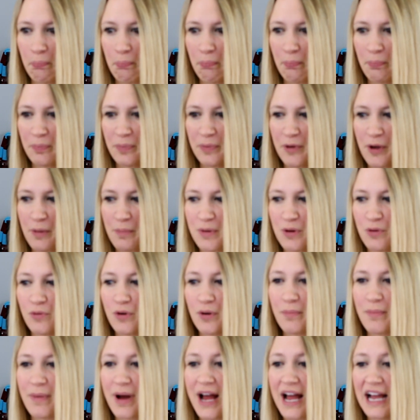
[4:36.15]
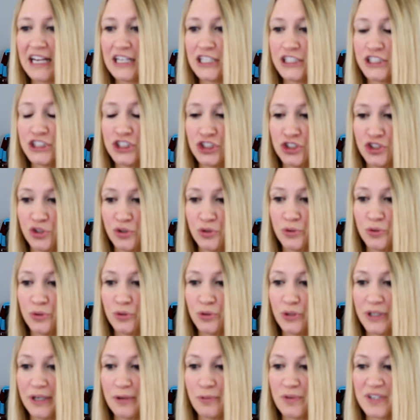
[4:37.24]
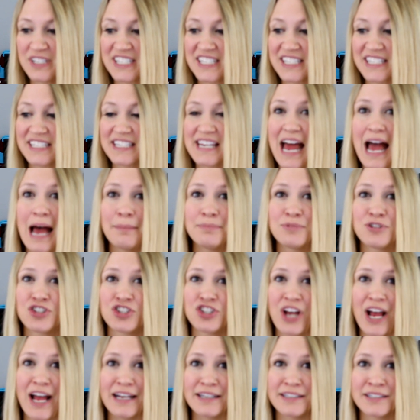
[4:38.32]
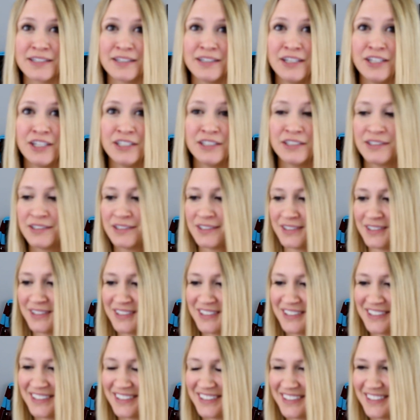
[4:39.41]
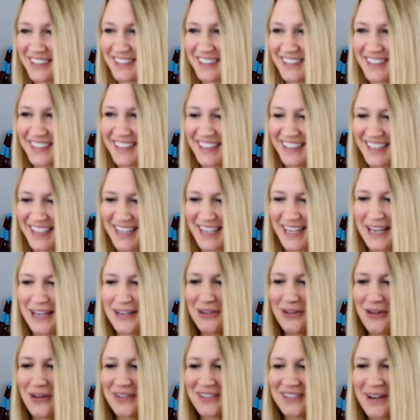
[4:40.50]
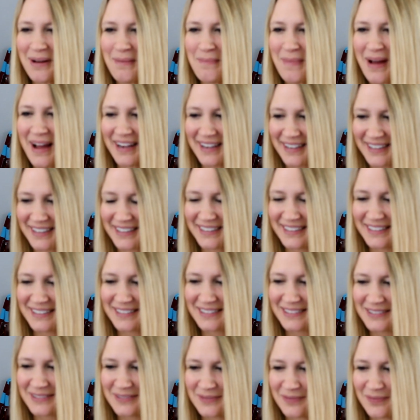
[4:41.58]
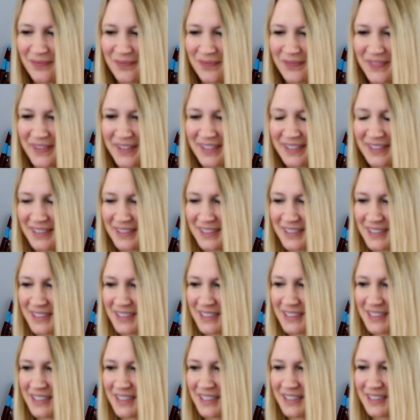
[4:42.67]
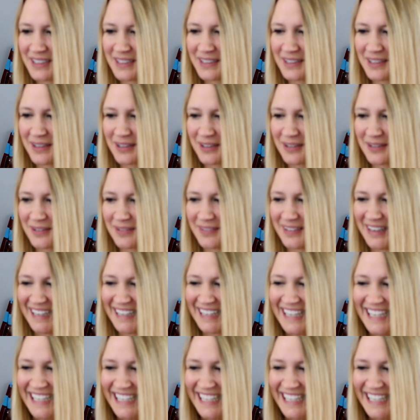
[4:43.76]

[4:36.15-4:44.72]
Let me Let remind you, it was Snapchat. They don't come back. They don't come back. Dear Mr. too good to give Deji a call back.